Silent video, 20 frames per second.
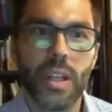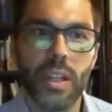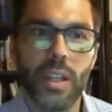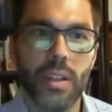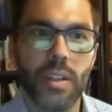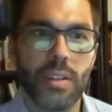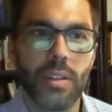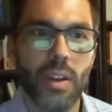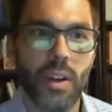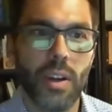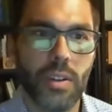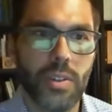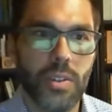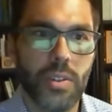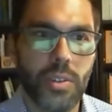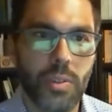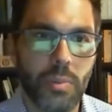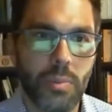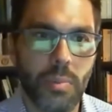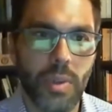in
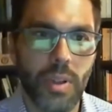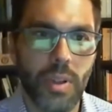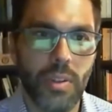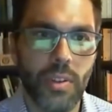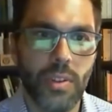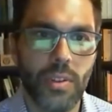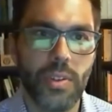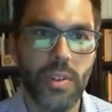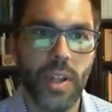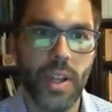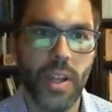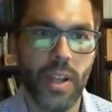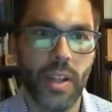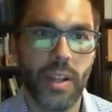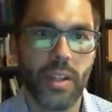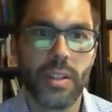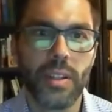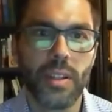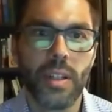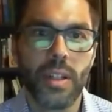Khartoum,
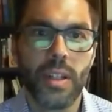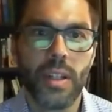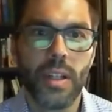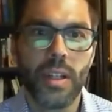Sudan.